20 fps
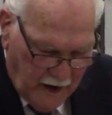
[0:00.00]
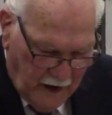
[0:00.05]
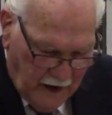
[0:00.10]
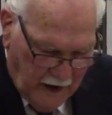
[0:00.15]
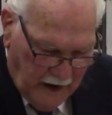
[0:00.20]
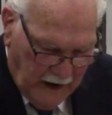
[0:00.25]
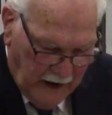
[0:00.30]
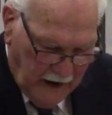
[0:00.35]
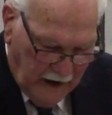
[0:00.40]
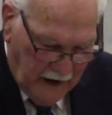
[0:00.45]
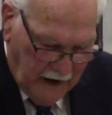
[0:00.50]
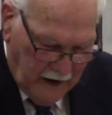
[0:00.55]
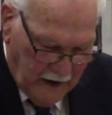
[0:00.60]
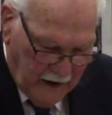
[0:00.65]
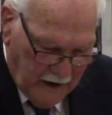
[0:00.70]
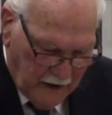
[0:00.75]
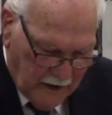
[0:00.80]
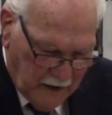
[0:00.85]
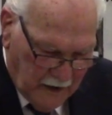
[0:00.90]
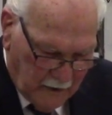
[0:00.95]
And
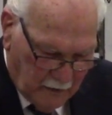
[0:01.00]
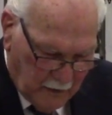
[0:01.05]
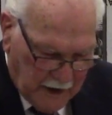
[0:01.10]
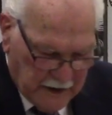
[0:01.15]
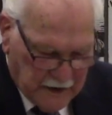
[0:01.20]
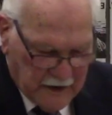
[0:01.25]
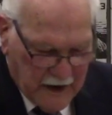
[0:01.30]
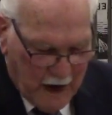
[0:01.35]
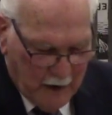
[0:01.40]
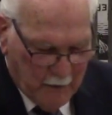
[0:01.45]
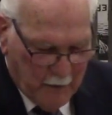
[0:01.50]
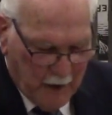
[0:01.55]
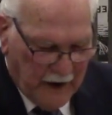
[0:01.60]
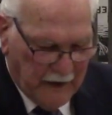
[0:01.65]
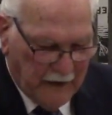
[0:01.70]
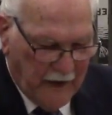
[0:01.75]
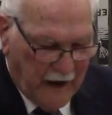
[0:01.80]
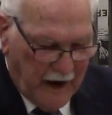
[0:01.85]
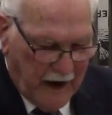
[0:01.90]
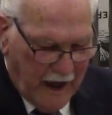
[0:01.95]
uh, the reason I
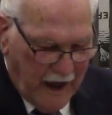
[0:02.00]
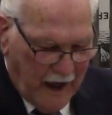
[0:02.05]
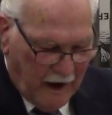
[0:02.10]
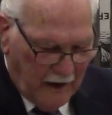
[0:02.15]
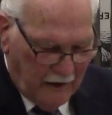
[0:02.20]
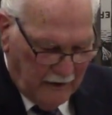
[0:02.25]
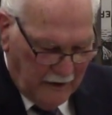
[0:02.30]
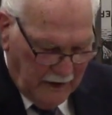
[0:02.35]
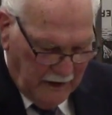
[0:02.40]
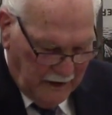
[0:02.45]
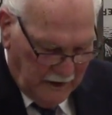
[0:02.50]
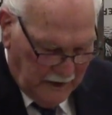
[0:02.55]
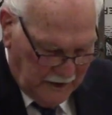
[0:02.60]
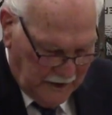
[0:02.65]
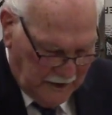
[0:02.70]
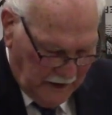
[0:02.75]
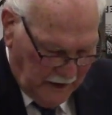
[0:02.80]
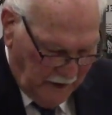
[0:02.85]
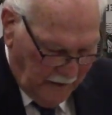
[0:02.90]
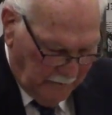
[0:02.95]
bring that out
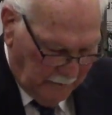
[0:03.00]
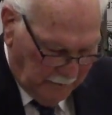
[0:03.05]
is uh,